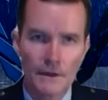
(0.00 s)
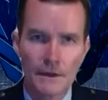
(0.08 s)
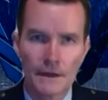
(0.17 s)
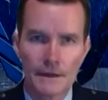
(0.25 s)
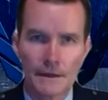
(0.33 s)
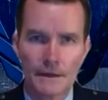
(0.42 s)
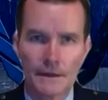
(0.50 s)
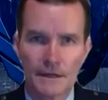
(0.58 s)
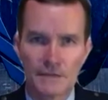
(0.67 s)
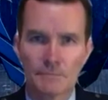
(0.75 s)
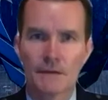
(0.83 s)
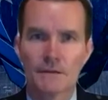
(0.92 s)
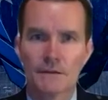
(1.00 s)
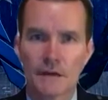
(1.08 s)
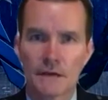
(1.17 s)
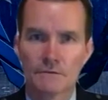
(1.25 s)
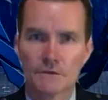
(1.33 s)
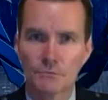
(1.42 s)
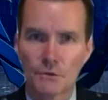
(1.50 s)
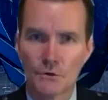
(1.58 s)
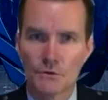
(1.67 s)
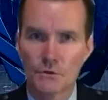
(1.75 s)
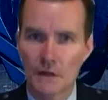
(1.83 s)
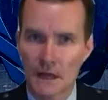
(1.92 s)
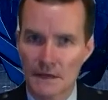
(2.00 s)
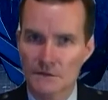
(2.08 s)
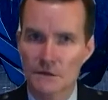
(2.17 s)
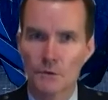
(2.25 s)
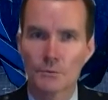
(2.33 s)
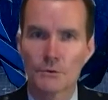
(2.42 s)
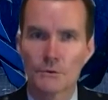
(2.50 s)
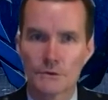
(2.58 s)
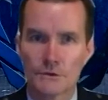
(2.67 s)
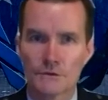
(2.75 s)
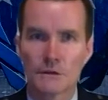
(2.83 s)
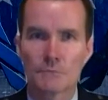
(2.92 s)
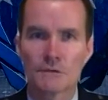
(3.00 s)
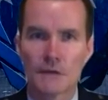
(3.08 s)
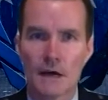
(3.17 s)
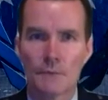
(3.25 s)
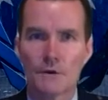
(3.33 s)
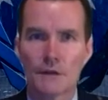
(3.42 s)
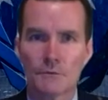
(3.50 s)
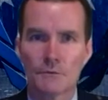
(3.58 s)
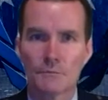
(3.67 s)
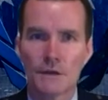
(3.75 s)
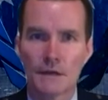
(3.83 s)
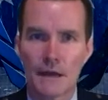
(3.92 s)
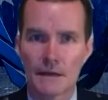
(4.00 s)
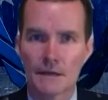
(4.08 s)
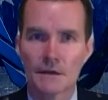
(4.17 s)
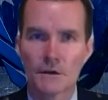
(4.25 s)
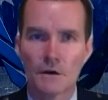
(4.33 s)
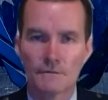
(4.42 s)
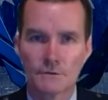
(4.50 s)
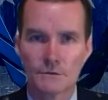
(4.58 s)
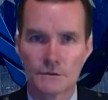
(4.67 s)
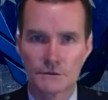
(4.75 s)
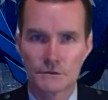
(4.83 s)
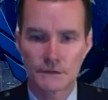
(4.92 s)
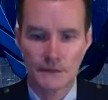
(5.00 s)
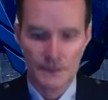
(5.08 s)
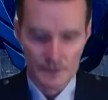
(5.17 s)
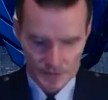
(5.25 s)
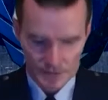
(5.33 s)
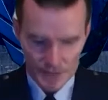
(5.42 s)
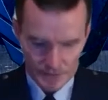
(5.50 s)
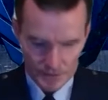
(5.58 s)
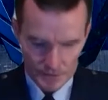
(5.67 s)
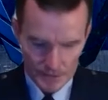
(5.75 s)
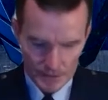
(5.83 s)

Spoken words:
and expected kind of a smooth glide slope to the summertime when he would be handing it off to his successor.